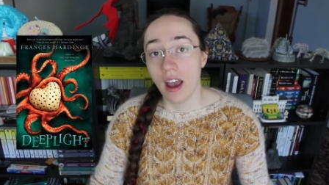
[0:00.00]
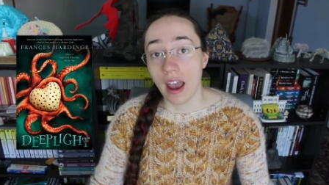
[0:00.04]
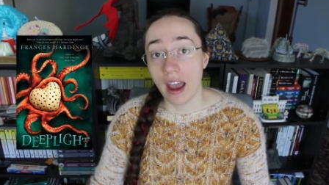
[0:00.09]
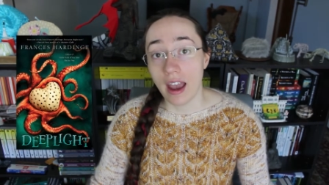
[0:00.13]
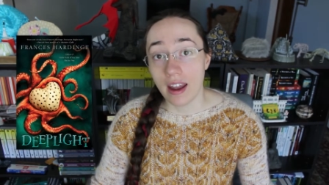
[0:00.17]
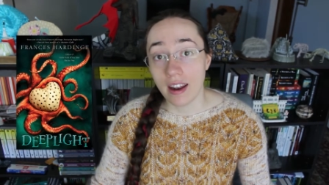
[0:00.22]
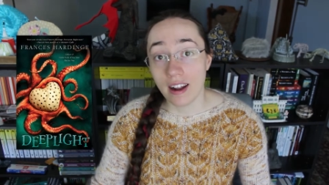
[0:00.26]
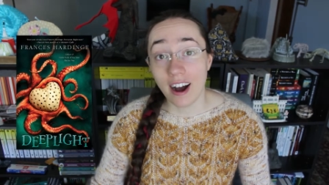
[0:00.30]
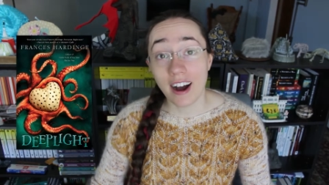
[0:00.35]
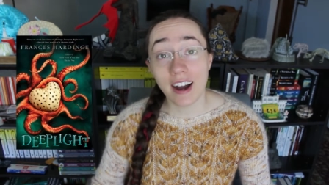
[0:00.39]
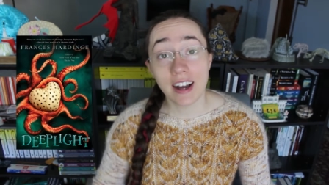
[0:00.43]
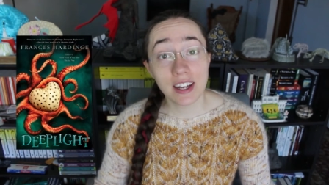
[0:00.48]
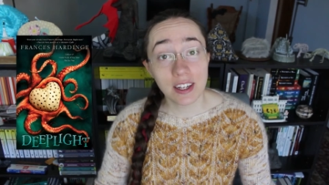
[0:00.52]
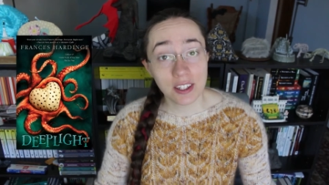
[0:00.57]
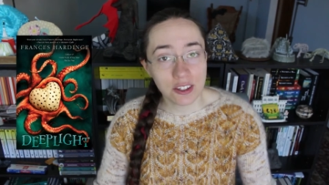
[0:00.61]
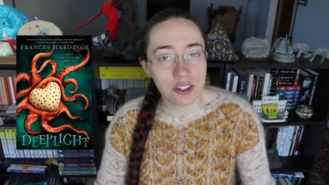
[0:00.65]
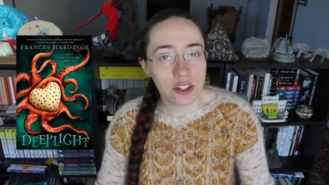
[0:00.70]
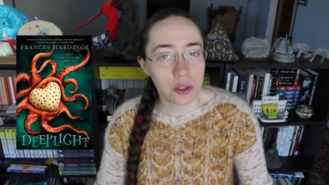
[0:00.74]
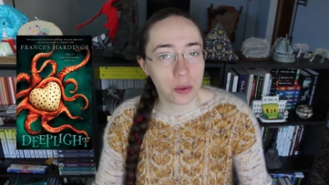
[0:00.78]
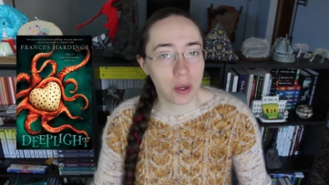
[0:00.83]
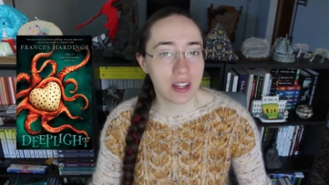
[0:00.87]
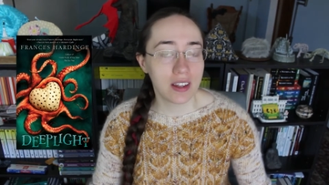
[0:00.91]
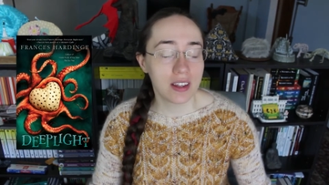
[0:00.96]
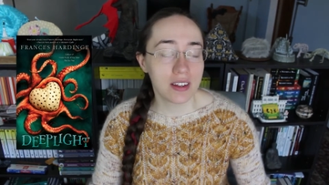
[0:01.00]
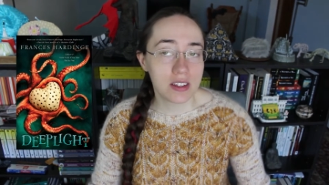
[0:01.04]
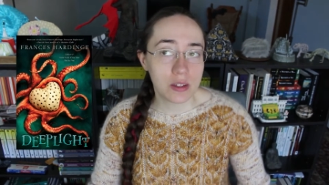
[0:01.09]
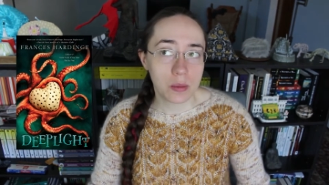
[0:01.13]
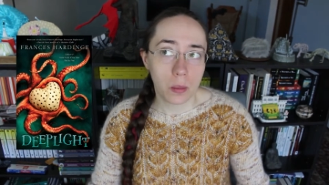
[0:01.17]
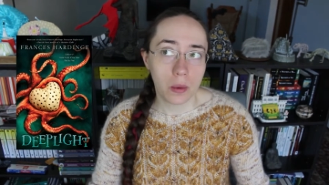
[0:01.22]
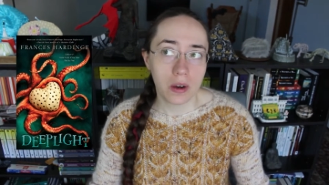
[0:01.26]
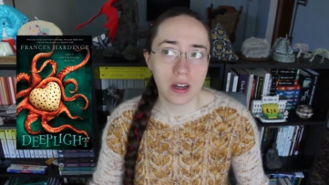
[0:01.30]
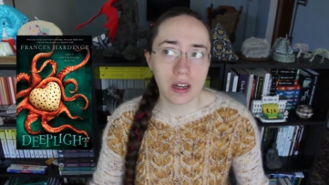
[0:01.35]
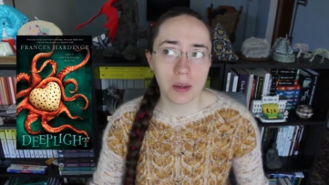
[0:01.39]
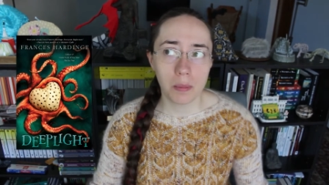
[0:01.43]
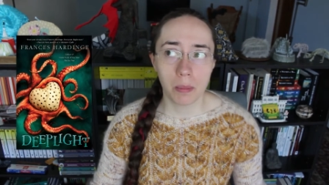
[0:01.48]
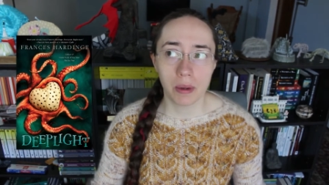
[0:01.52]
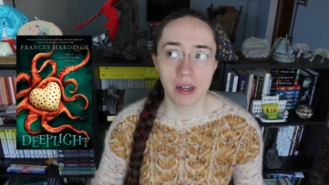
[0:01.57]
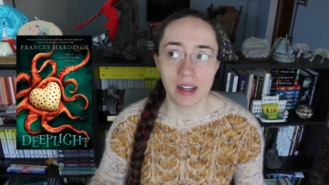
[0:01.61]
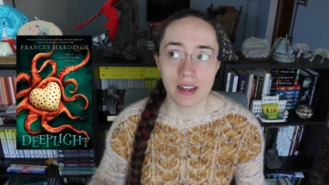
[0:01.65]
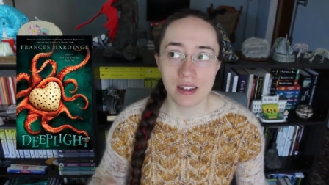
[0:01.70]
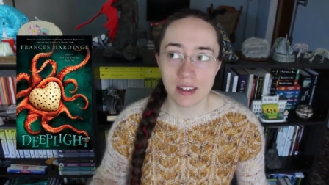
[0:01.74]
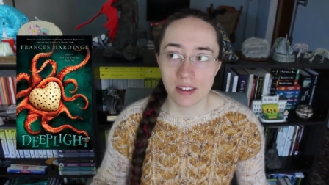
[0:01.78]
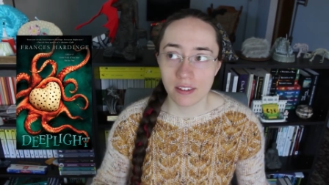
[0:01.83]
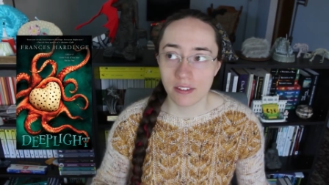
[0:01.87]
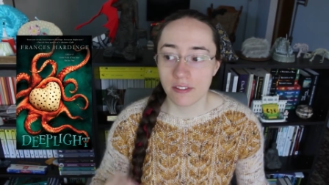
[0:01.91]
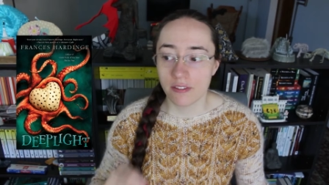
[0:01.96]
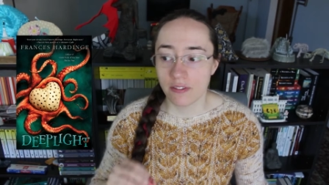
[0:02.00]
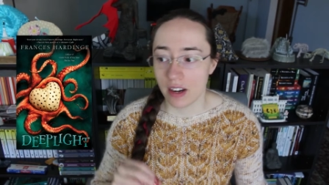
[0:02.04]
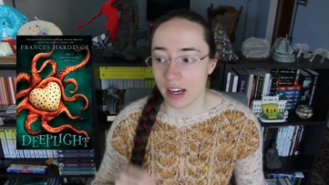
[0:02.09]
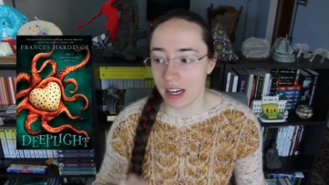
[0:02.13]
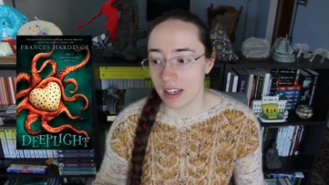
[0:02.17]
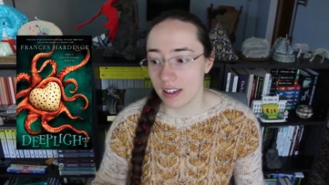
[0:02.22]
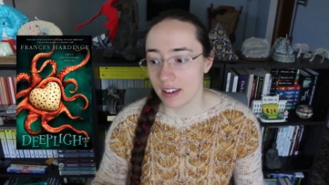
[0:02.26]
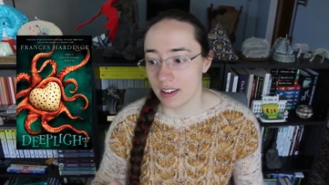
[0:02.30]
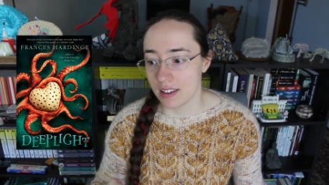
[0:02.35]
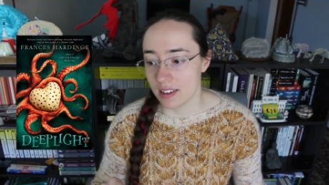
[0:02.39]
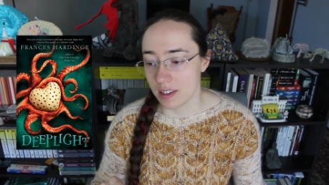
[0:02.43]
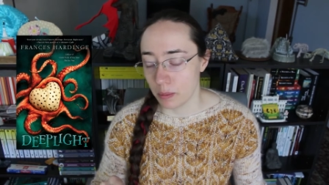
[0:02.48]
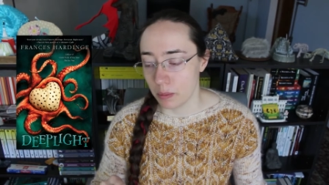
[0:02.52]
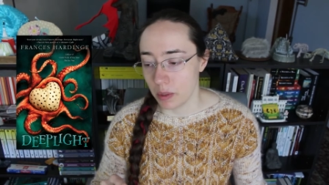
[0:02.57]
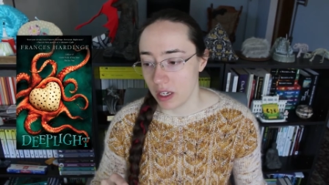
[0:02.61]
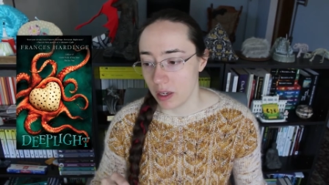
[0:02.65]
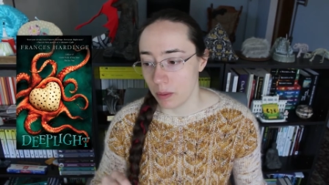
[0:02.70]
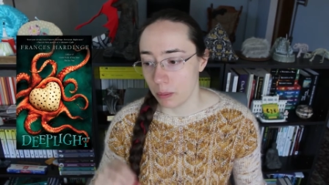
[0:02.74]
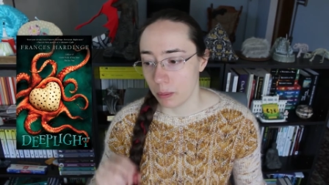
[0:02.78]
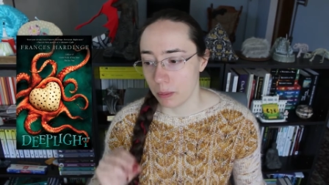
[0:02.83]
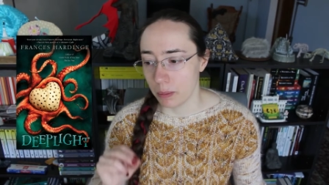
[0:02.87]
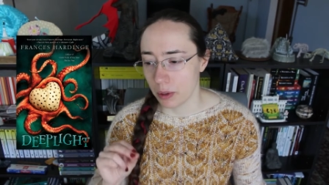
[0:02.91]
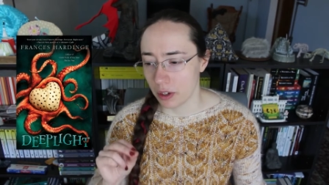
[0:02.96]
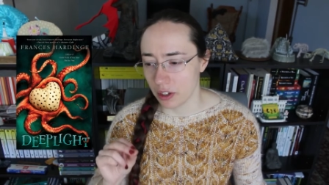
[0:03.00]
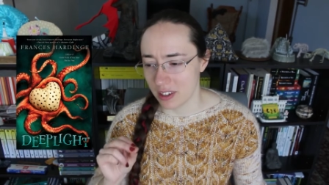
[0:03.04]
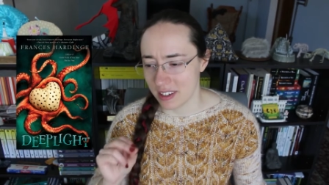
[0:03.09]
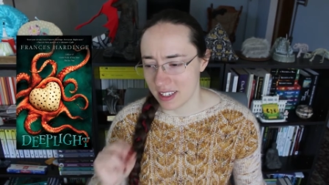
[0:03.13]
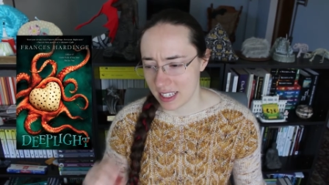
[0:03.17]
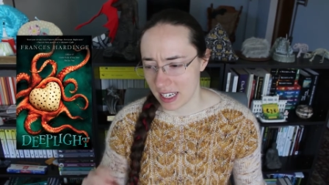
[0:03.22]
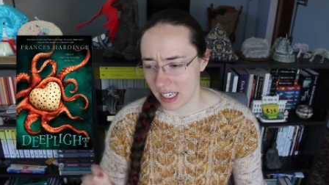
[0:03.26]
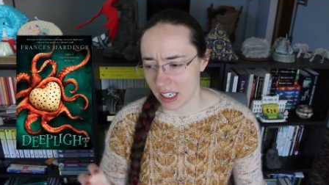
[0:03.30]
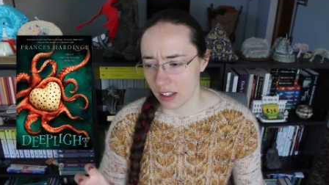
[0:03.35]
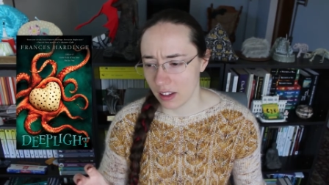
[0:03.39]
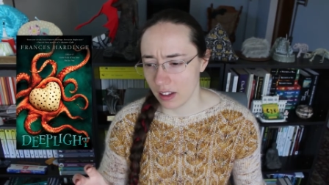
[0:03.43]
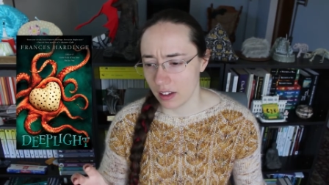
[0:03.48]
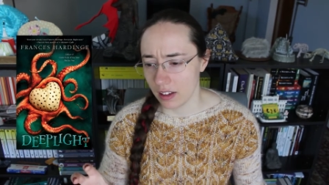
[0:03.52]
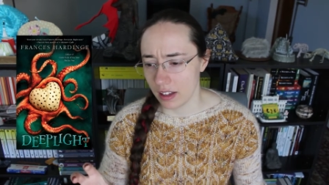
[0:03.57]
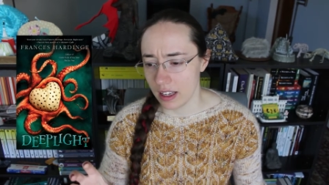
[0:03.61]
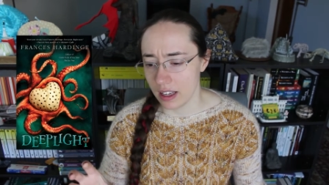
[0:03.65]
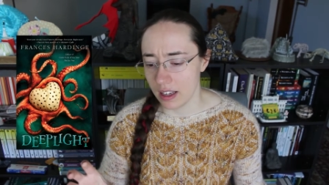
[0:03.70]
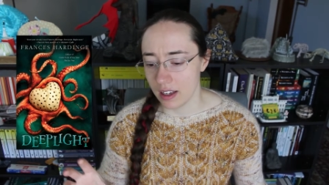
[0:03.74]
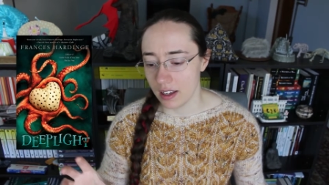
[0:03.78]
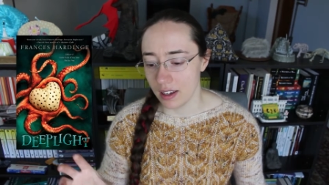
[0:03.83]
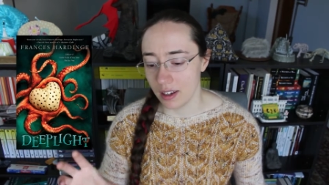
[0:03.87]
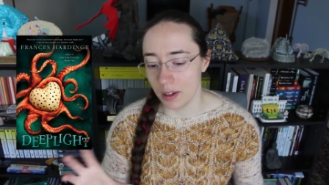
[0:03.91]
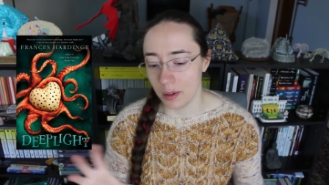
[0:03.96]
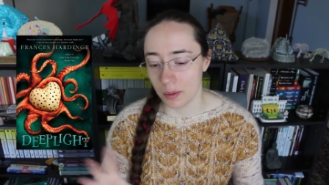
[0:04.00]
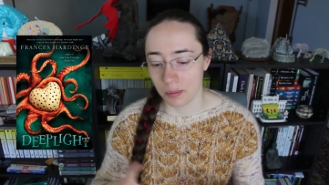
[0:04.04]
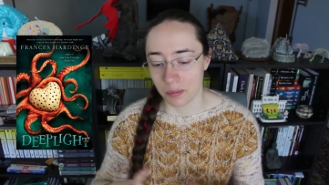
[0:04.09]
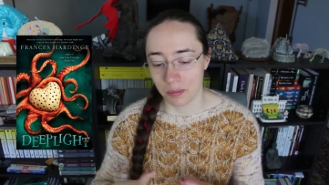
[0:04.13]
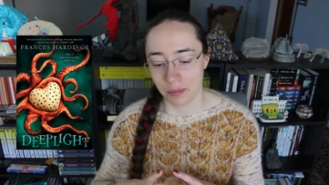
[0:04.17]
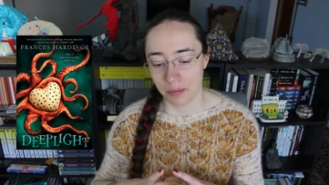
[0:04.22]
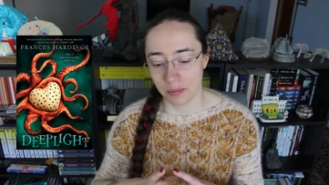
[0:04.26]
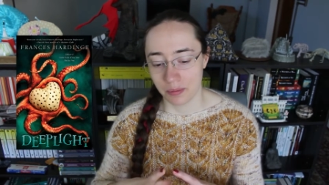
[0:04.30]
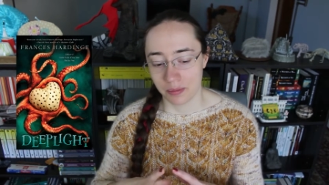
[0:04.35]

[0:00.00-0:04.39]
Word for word: and I enjoyed this one, but I didn't find it to be particularly